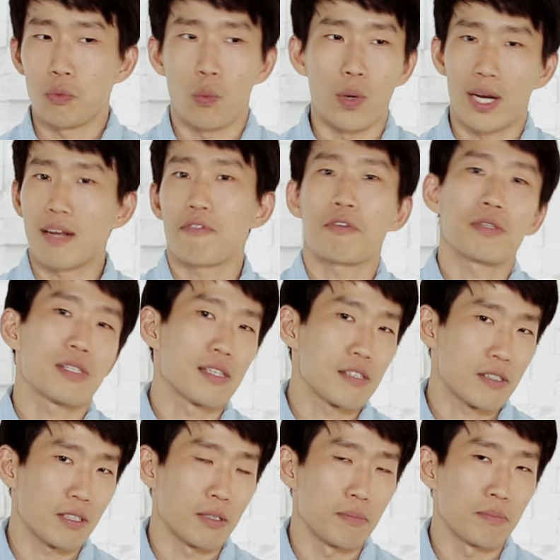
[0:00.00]
whatever
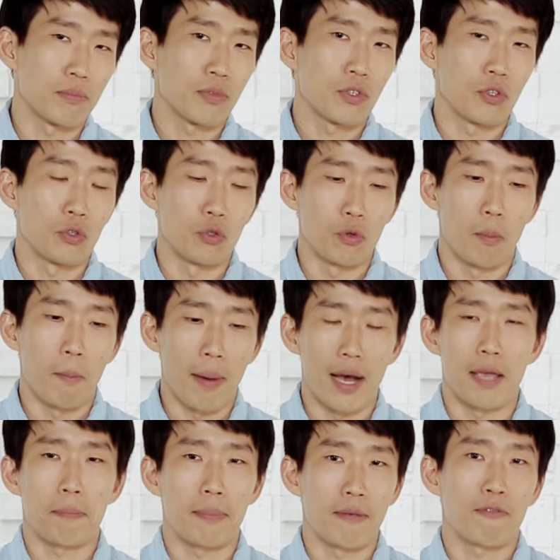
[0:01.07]
system you
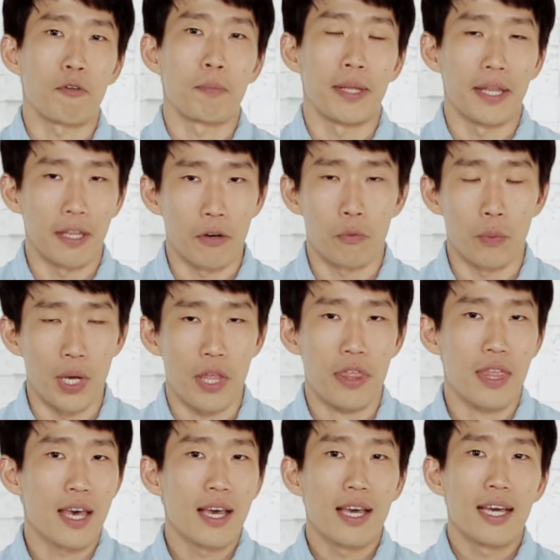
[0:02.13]
might be familiar with.